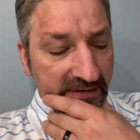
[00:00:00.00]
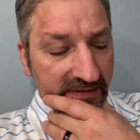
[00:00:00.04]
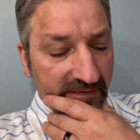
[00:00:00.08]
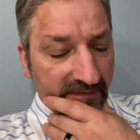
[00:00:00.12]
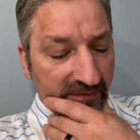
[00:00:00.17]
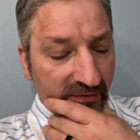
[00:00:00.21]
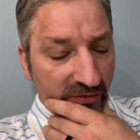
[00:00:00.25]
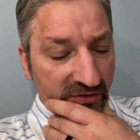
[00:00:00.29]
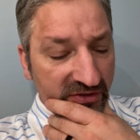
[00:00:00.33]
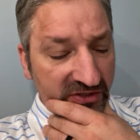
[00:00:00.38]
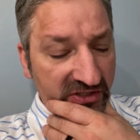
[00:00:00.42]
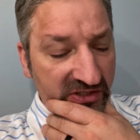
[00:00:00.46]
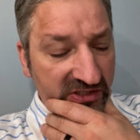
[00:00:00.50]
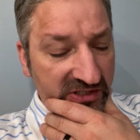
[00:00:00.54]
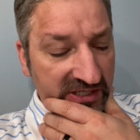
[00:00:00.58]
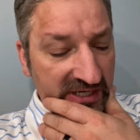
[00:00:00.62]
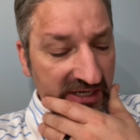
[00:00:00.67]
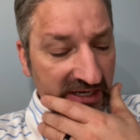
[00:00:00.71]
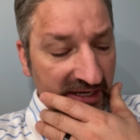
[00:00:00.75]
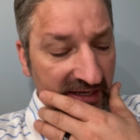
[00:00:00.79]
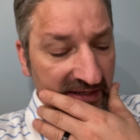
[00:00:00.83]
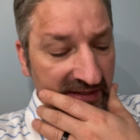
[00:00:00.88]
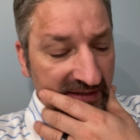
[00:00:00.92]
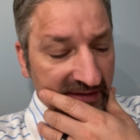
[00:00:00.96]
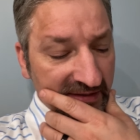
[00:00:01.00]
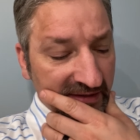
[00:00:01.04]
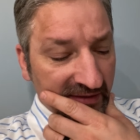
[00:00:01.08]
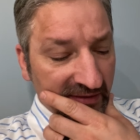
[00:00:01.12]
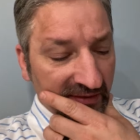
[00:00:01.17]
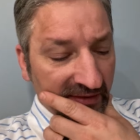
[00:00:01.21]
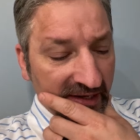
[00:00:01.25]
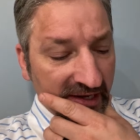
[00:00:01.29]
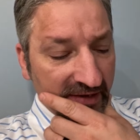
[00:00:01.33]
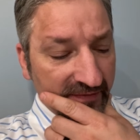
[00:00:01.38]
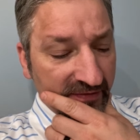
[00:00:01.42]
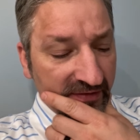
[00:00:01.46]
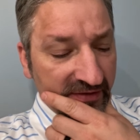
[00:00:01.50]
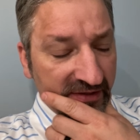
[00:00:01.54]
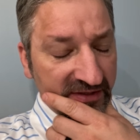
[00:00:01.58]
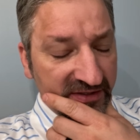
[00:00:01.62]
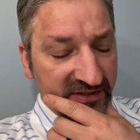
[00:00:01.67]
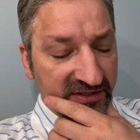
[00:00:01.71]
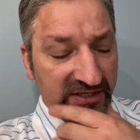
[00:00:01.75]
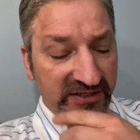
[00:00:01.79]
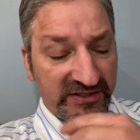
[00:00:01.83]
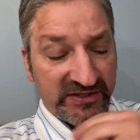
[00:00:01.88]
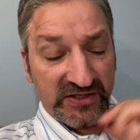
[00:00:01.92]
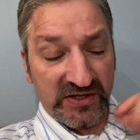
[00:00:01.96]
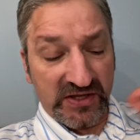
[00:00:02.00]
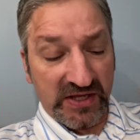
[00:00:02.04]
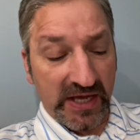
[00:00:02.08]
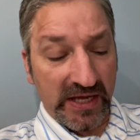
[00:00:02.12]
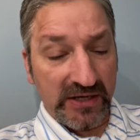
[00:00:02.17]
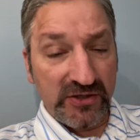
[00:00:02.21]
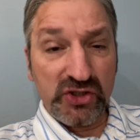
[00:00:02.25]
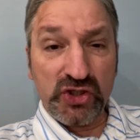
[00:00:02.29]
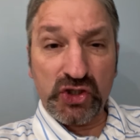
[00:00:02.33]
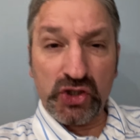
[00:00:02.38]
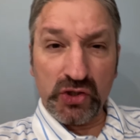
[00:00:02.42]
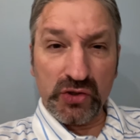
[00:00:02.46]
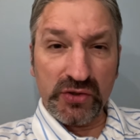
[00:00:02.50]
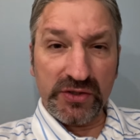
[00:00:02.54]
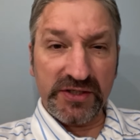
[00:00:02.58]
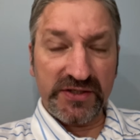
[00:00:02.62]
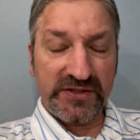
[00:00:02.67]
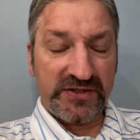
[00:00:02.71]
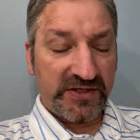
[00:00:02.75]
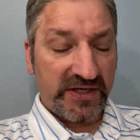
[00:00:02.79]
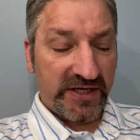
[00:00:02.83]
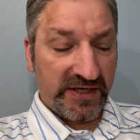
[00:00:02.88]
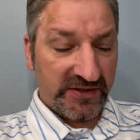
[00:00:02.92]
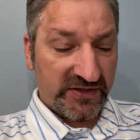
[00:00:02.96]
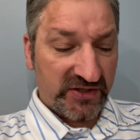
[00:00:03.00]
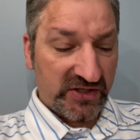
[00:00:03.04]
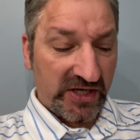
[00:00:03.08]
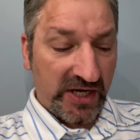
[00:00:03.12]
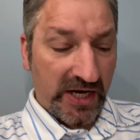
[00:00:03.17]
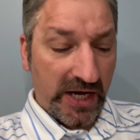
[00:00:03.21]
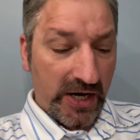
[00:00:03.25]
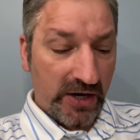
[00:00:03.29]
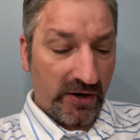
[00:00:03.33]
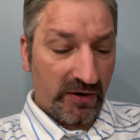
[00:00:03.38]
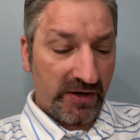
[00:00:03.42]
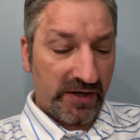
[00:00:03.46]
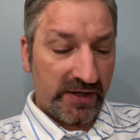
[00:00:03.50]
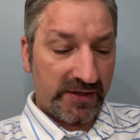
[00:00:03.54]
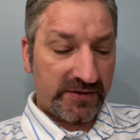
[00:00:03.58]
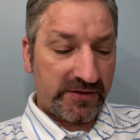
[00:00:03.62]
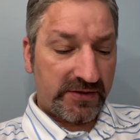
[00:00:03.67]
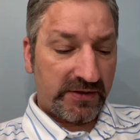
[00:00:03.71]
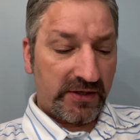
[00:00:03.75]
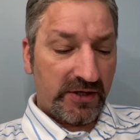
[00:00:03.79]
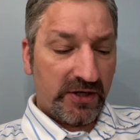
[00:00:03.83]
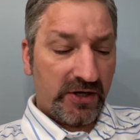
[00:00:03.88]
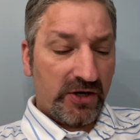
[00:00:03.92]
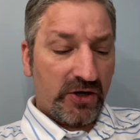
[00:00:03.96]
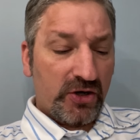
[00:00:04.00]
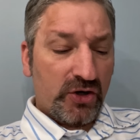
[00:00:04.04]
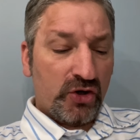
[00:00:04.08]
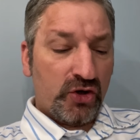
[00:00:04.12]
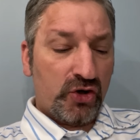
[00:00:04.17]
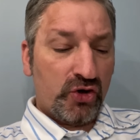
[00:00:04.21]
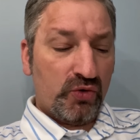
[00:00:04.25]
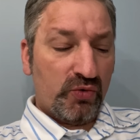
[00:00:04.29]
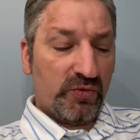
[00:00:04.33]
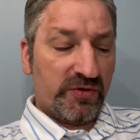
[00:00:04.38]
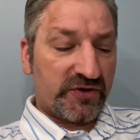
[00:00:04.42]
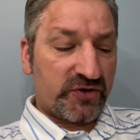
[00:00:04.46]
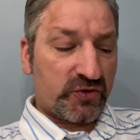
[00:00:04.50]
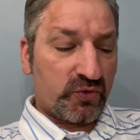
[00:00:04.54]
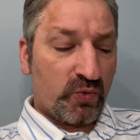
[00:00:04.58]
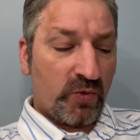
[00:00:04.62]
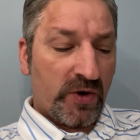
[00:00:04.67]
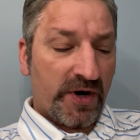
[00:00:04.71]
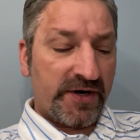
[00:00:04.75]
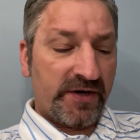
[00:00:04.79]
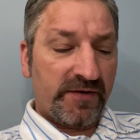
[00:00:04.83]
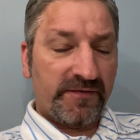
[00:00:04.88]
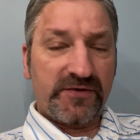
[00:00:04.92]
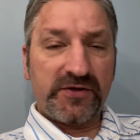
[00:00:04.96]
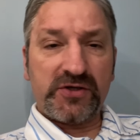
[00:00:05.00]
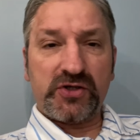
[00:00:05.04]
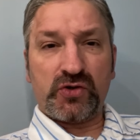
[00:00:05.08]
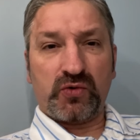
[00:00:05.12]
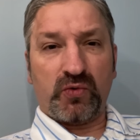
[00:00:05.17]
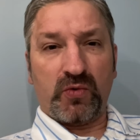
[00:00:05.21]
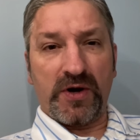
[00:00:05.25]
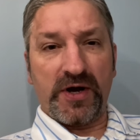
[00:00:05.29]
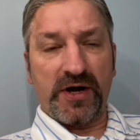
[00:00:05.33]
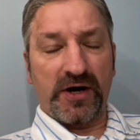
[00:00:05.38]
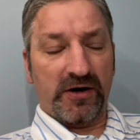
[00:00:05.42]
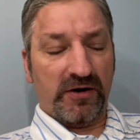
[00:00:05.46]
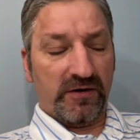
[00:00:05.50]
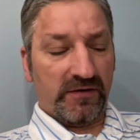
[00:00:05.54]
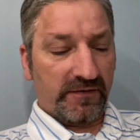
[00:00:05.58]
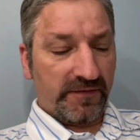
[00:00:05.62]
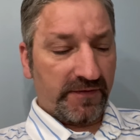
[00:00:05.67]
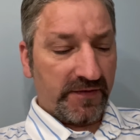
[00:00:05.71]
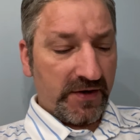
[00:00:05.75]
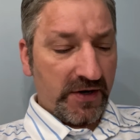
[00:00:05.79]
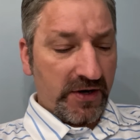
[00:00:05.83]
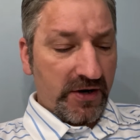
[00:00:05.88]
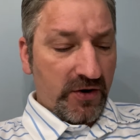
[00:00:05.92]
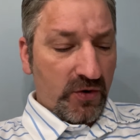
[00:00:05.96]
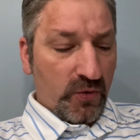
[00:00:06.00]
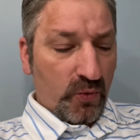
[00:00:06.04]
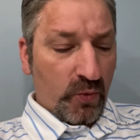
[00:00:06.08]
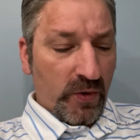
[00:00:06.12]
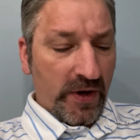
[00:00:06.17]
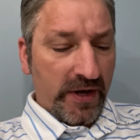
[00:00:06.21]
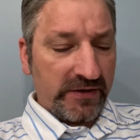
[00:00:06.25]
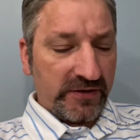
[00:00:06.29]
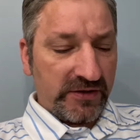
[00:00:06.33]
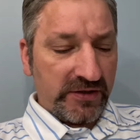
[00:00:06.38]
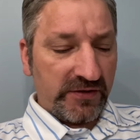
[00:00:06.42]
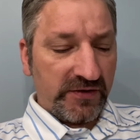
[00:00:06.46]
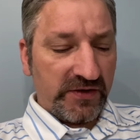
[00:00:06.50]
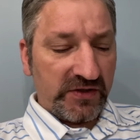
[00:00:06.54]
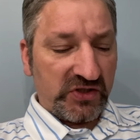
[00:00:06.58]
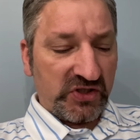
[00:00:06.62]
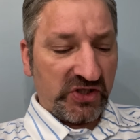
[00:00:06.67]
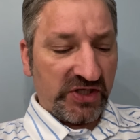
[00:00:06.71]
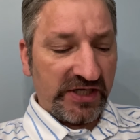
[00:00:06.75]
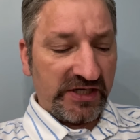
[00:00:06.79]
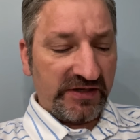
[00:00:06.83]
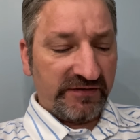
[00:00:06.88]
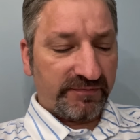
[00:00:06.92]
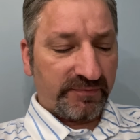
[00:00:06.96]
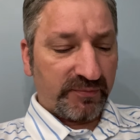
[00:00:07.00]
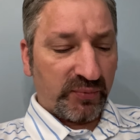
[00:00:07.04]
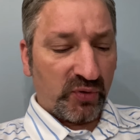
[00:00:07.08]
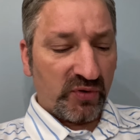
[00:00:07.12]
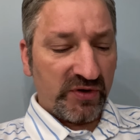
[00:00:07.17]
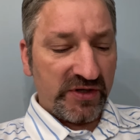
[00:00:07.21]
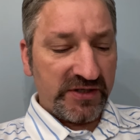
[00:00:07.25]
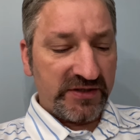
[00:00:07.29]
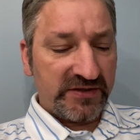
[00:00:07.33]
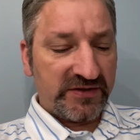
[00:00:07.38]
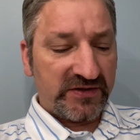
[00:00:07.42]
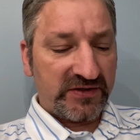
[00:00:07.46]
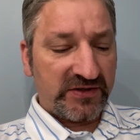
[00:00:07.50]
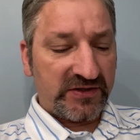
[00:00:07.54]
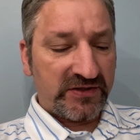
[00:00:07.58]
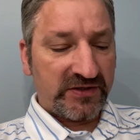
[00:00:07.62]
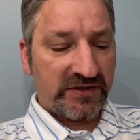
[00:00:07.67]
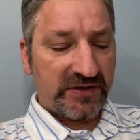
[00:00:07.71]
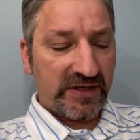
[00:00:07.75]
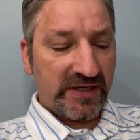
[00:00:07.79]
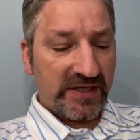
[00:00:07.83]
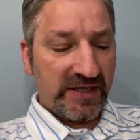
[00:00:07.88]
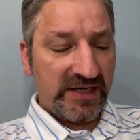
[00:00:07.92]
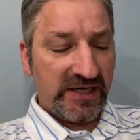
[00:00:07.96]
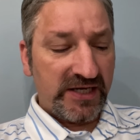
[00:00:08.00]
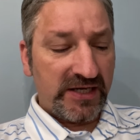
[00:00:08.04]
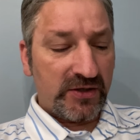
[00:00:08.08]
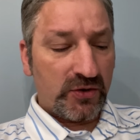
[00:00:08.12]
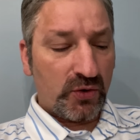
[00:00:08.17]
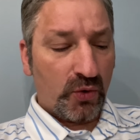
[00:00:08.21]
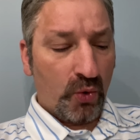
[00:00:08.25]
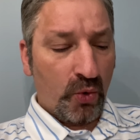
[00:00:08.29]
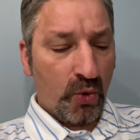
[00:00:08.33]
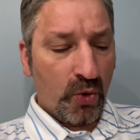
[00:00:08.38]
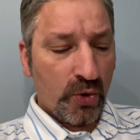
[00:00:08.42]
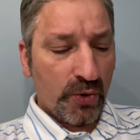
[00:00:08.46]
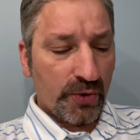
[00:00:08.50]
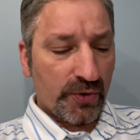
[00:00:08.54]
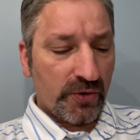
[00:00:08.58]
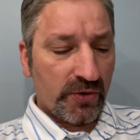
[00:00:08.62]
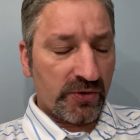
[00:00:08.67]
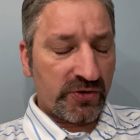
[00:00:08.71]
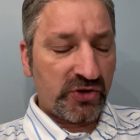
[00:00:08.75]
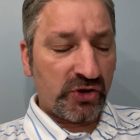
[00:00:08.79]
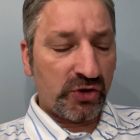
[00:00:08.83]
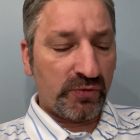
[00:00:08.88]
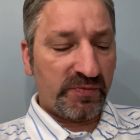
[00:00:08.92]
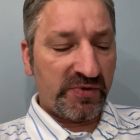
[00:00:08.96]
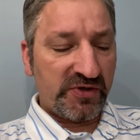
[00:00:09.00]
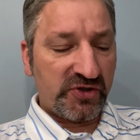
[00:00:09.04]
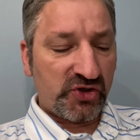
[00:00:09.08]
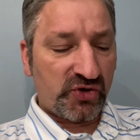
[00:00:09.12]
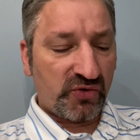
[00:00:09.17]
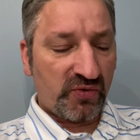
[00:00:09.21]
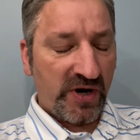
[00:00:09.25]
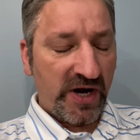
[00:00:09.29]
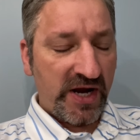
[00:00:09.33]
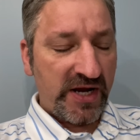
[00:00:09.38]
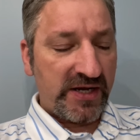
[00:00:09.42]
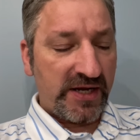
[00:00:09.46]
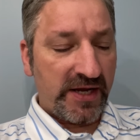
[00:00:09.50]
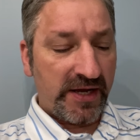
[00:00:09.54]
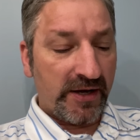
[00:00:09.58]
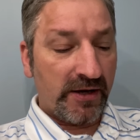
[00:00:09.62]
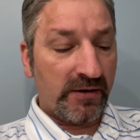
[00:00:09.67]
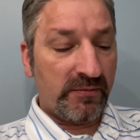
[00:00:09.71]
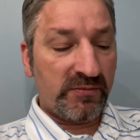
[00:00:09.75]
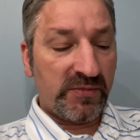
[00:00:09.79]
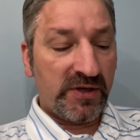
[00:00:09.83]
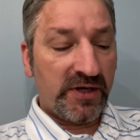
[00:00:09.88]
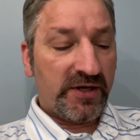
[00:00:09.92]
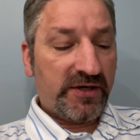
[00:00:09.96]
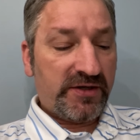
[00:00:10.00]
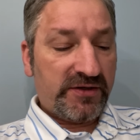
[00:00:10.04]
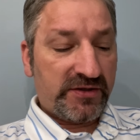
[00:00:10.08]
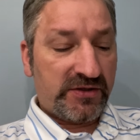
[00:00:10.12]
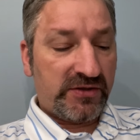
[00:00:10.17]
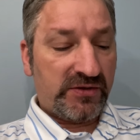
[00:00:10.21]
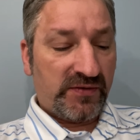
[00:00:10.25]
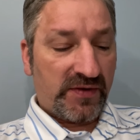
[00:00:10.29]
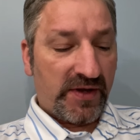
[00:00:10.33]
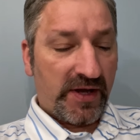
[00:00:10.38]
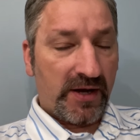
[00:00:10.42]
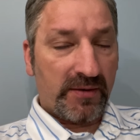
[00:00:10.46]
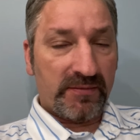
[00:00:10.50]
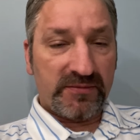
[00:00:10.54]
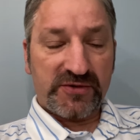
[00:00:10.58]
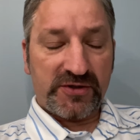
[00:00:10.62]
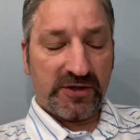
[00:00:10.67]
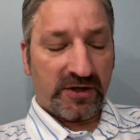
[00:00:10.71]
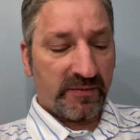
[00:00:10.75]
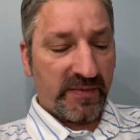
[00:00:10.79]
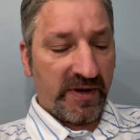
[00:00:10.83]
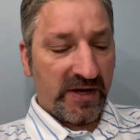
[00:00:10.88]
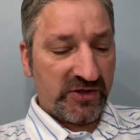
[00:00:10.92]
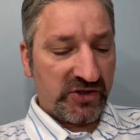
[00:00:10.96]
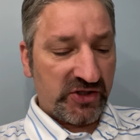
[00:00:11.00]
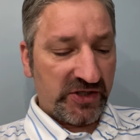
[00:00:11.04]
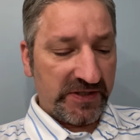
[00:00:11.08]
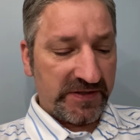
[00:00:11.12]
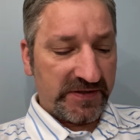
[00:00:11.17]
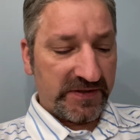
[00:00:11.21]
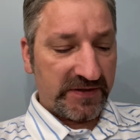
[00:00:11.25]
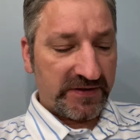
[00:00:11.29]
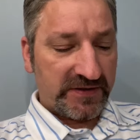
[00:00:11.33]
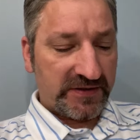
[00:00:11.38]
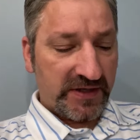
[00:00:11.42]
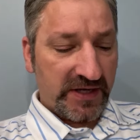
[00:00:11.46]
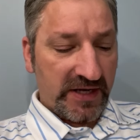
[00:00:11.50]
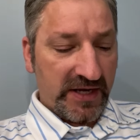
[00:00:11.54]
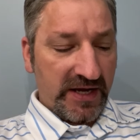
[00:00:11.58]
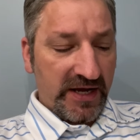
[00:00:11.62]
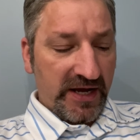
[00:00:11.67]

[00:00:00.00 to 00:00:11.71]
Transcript: verse 10 and 11, it says, "Then Judas Iscariot, who was one of the 12, went to the chief priests in order to betray him to them," talking about Jesus.